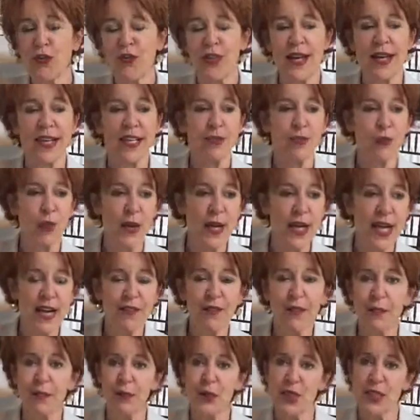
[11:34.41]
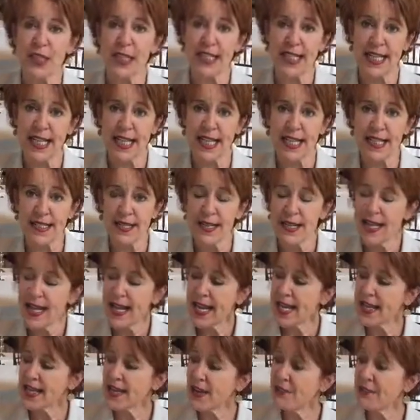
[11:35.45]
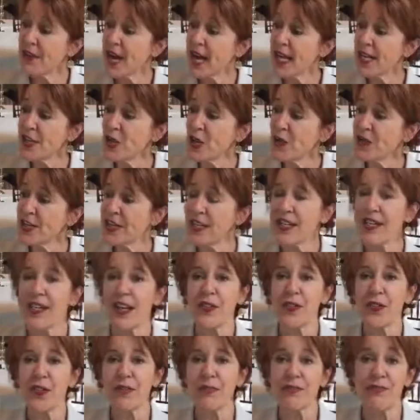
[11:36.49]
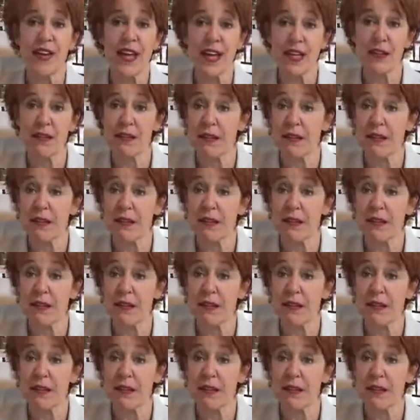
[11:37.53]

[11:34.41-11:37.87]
that if we have a booked date and if I know that another event,